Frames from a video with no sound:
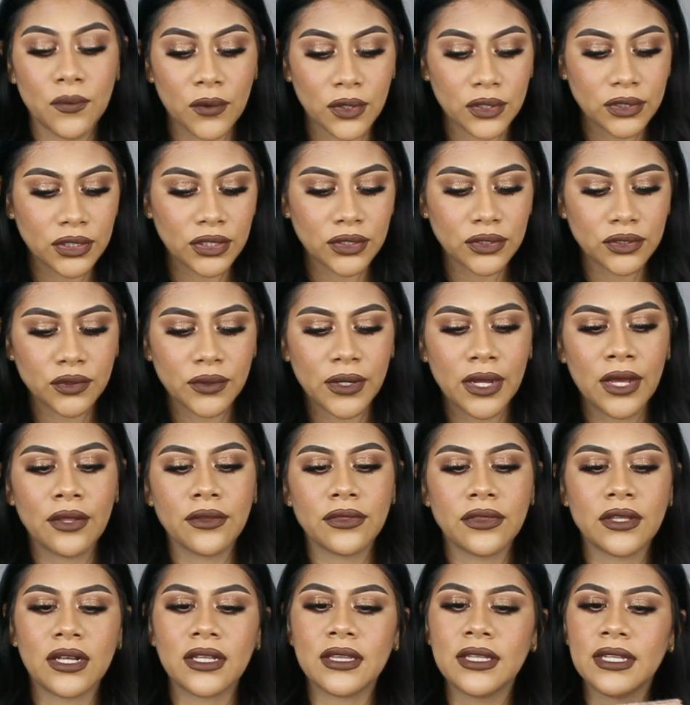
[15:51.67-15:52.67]
wanted to try
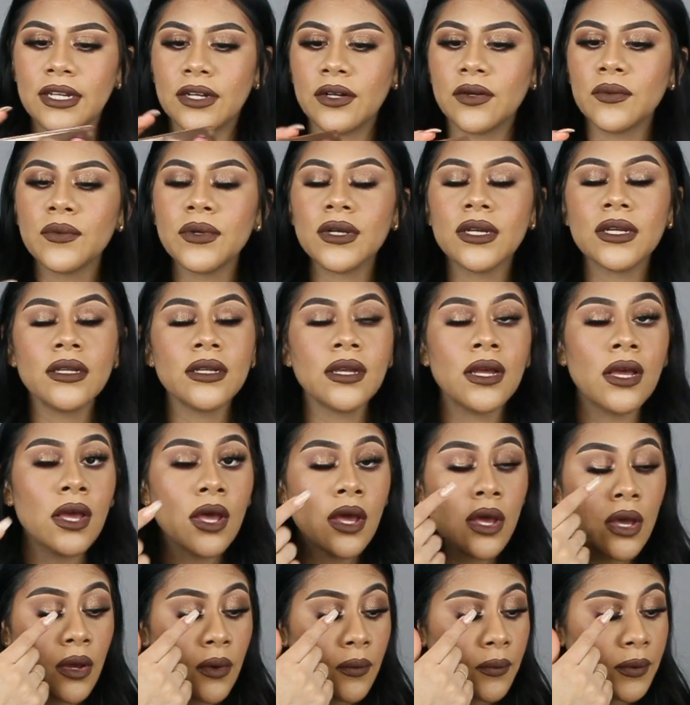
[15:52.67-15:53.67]
out the glitter one,
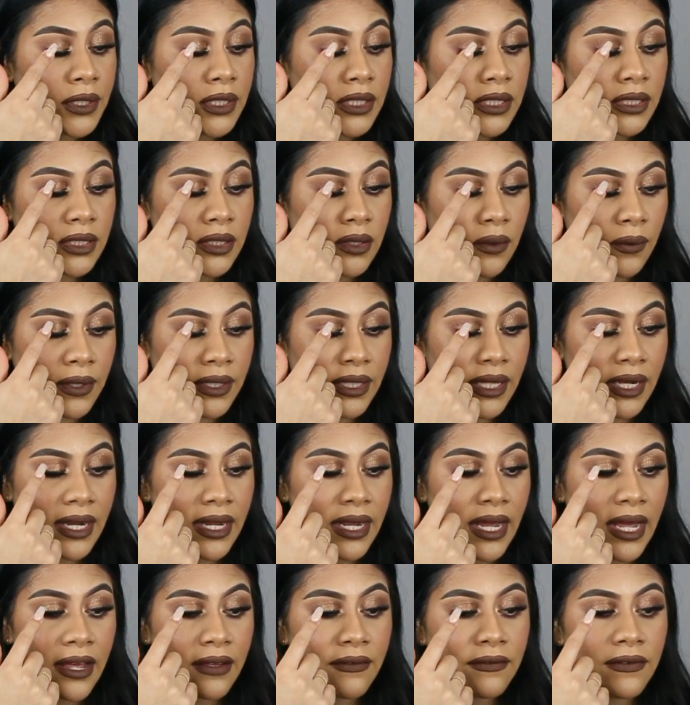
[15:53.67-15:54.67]
which is the one that I
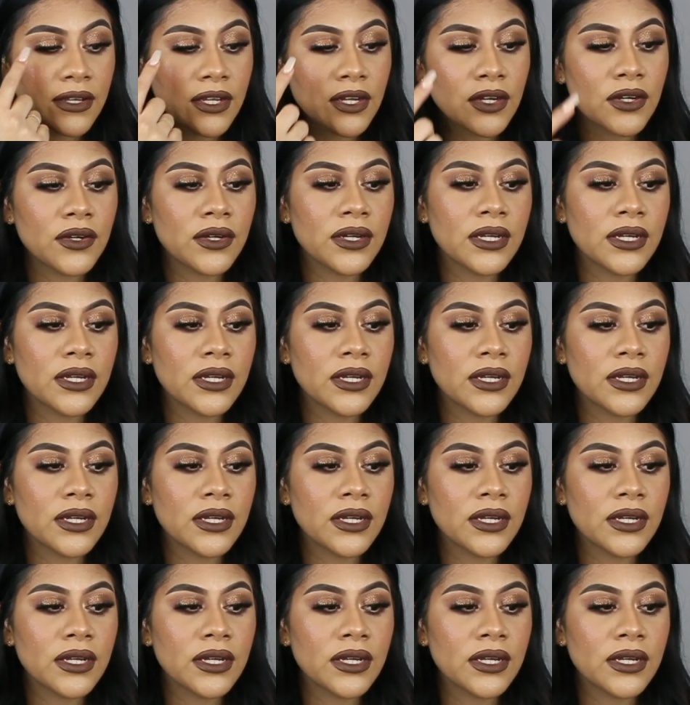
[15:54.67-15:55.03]
have here.